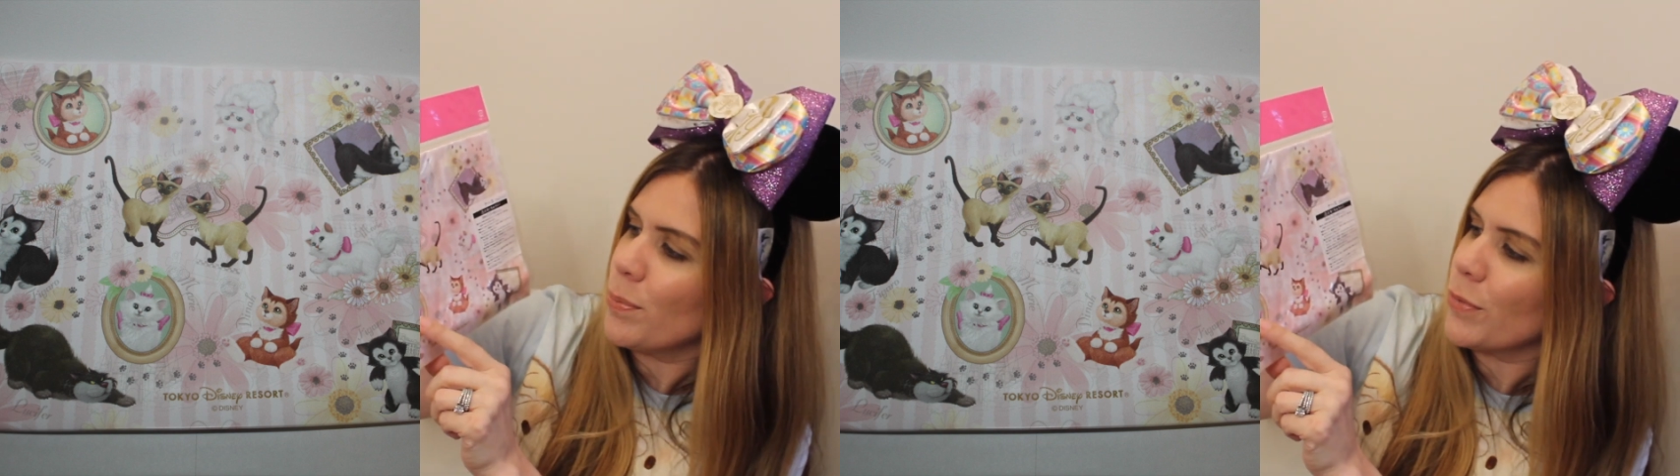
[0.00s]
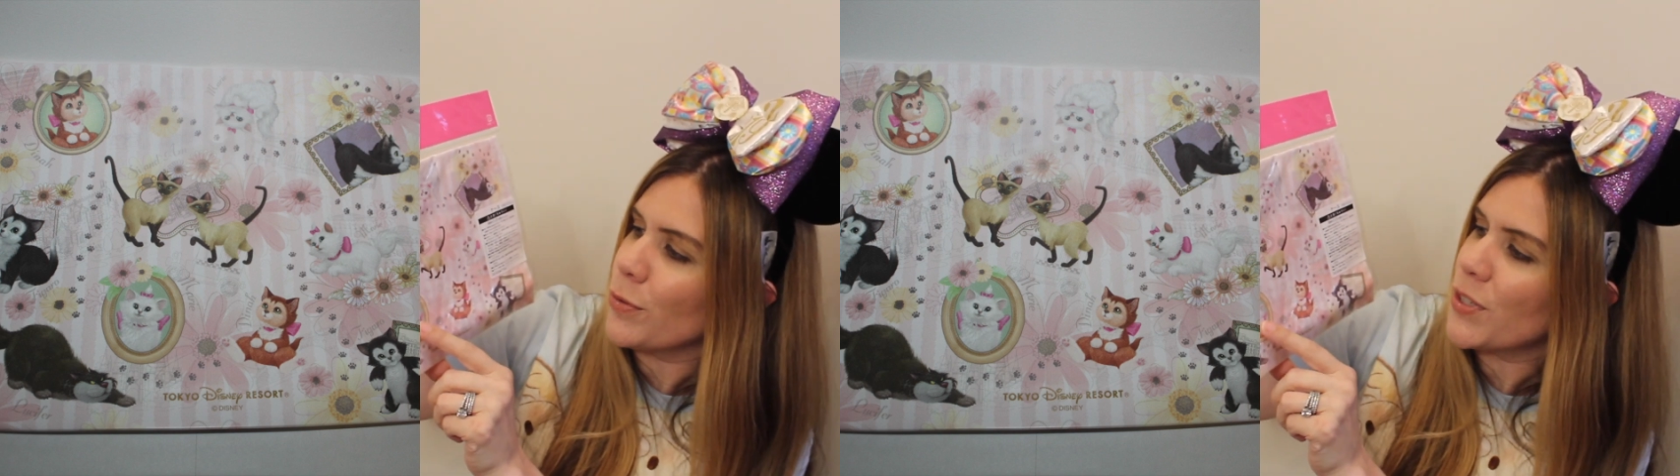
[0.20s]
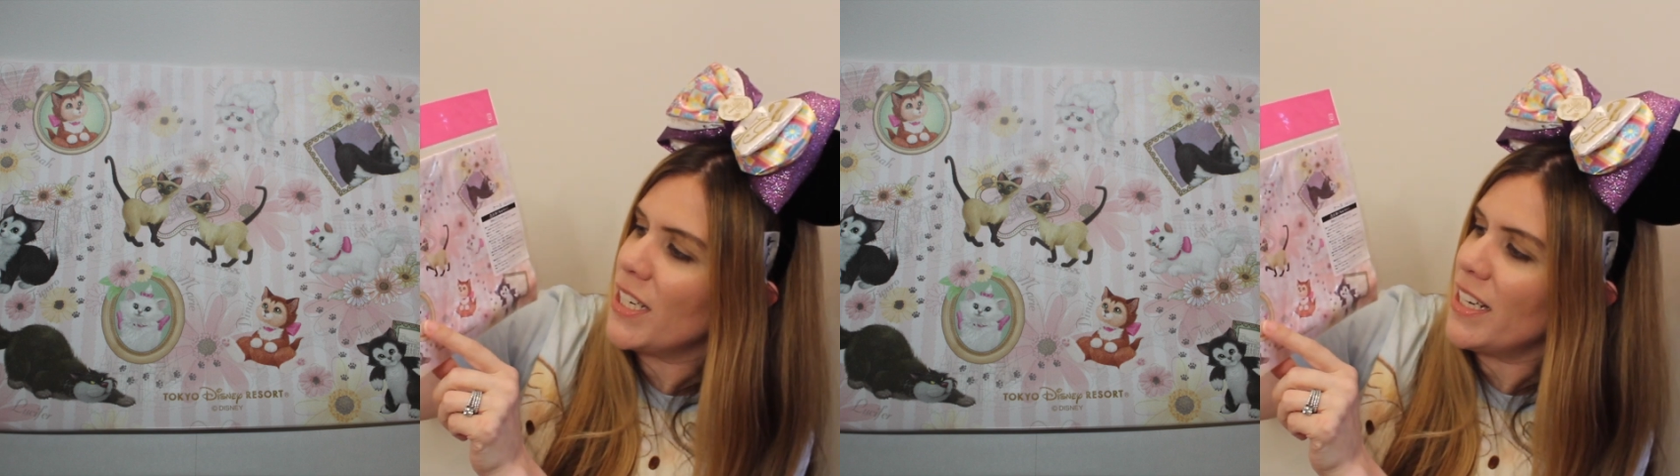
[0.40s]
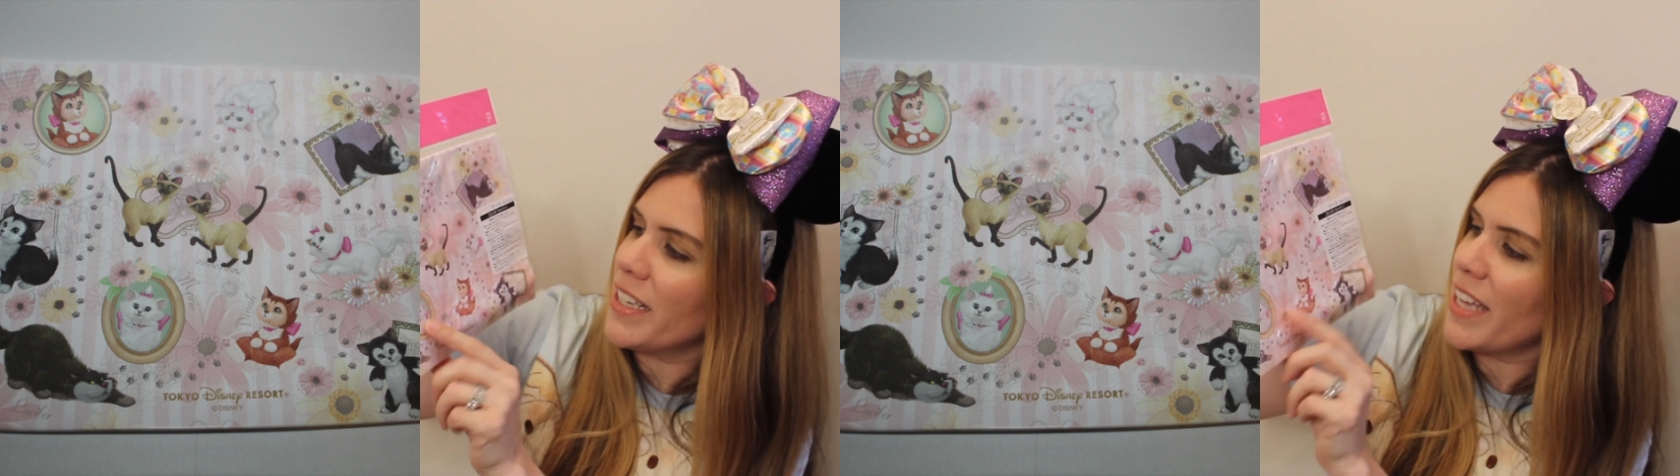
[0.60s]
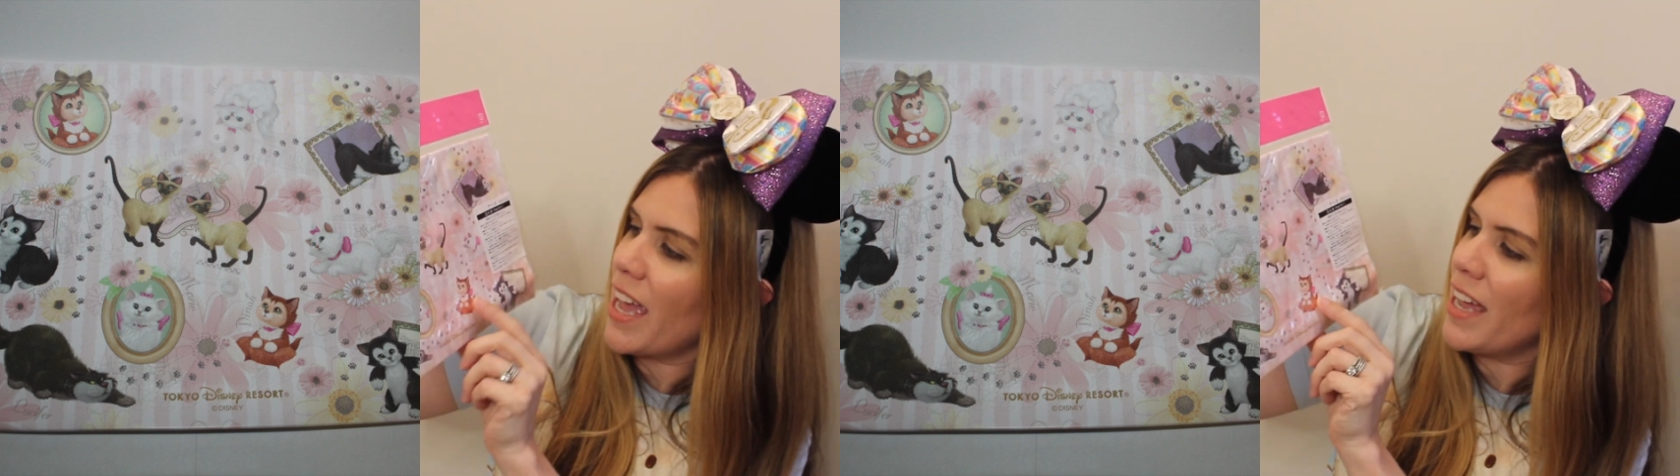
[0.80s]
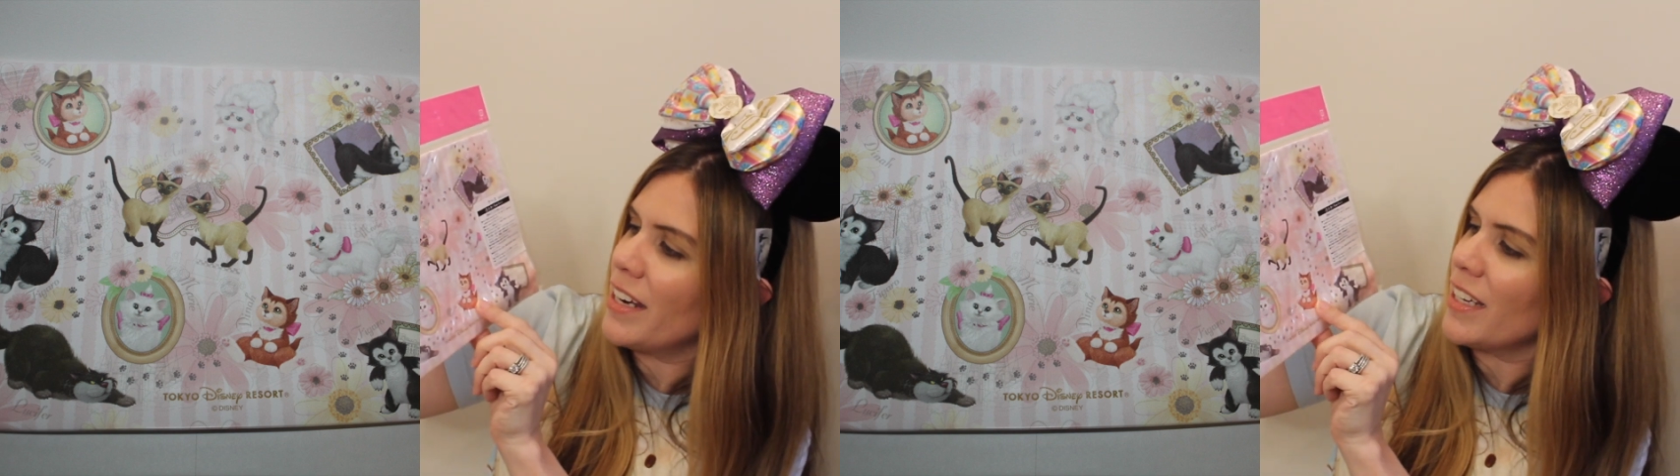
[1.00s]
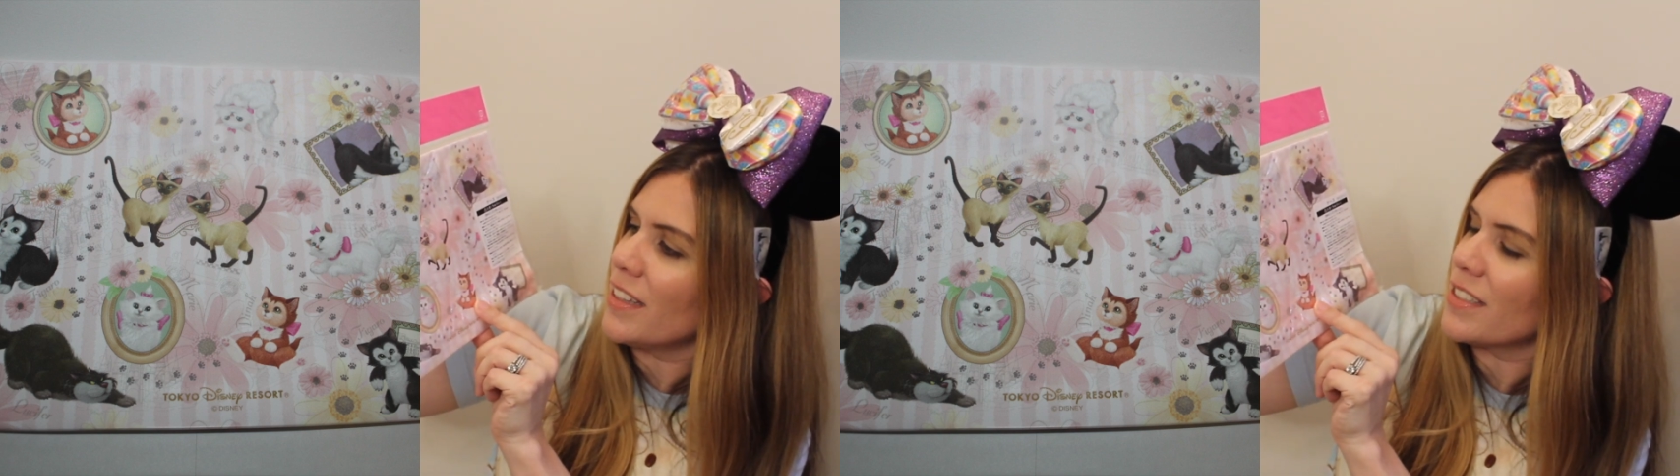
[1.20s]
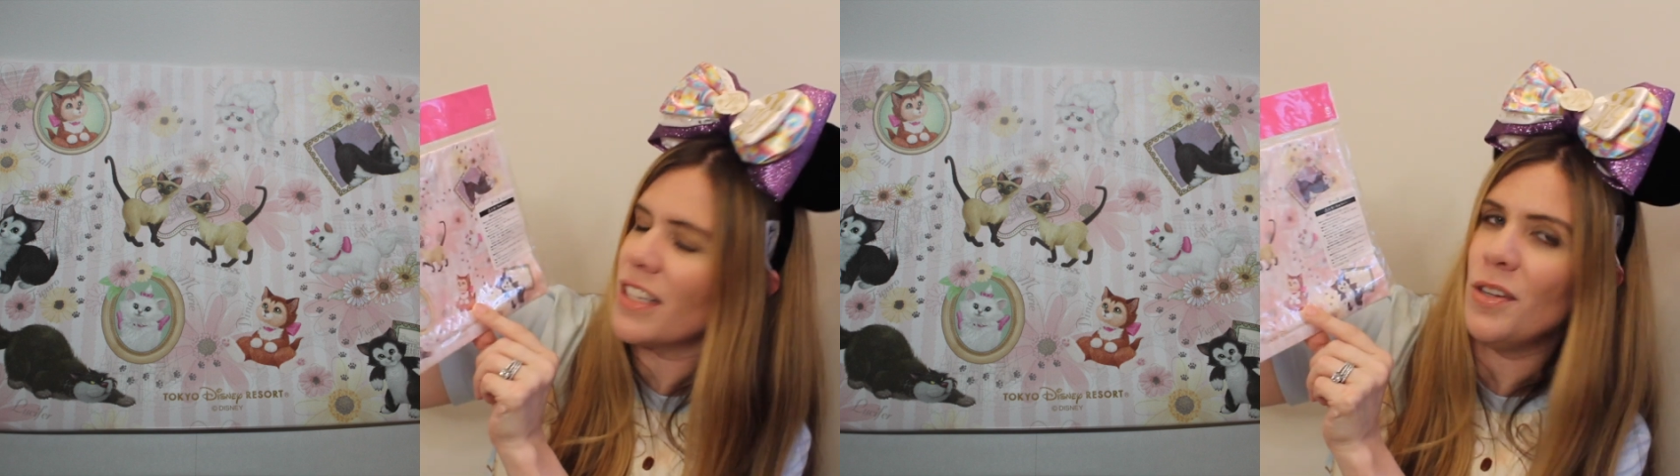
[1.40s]
Marie, again, it
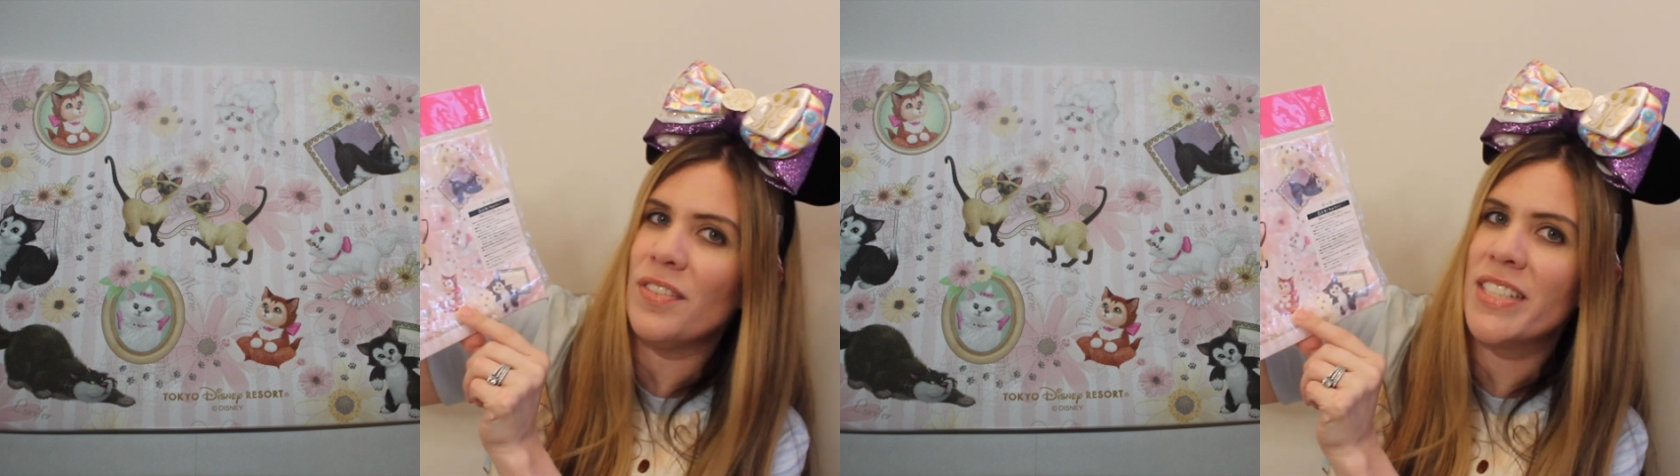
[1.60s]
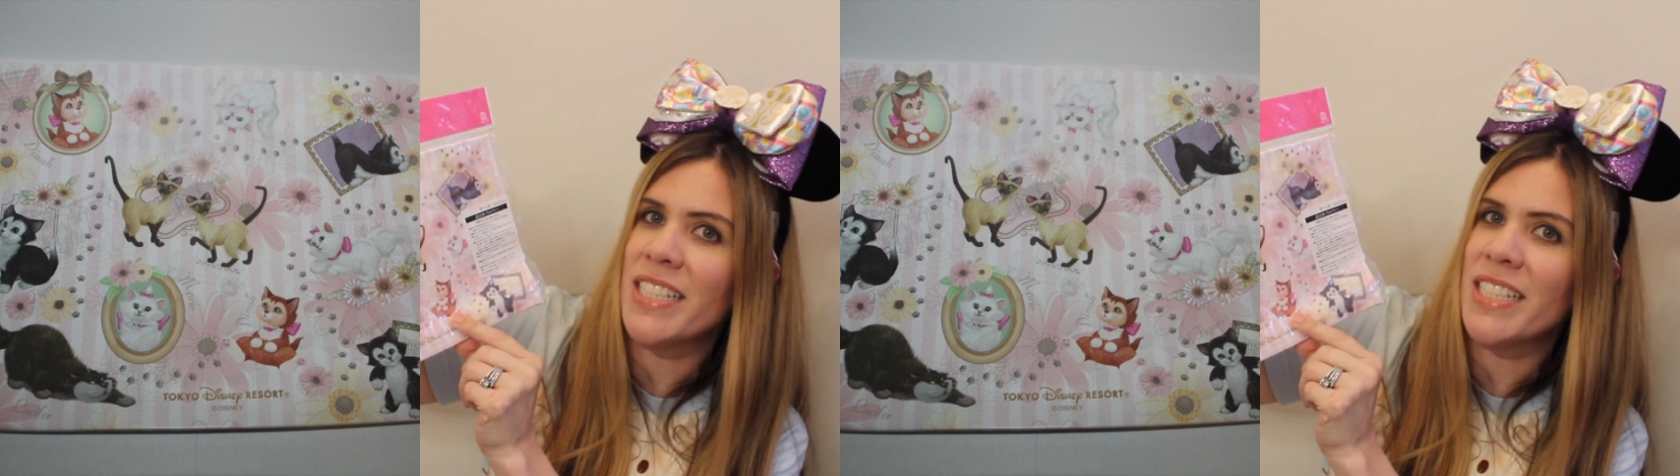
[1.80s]
looks like you have